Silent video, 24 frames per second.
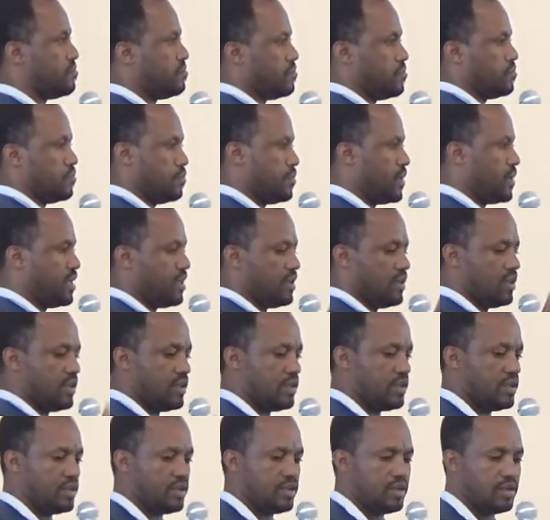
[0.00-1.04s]

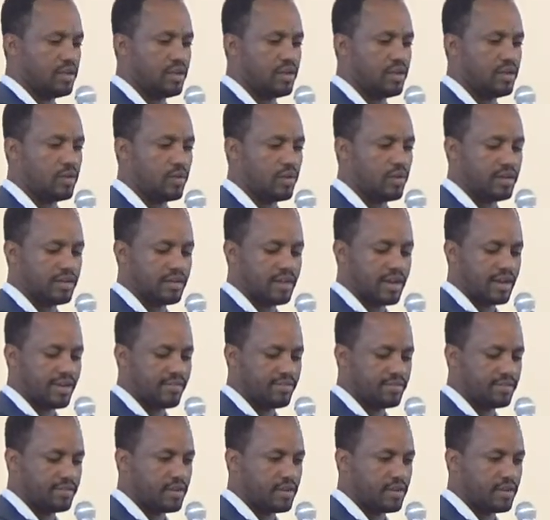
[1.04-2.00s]
many knowledge graphs.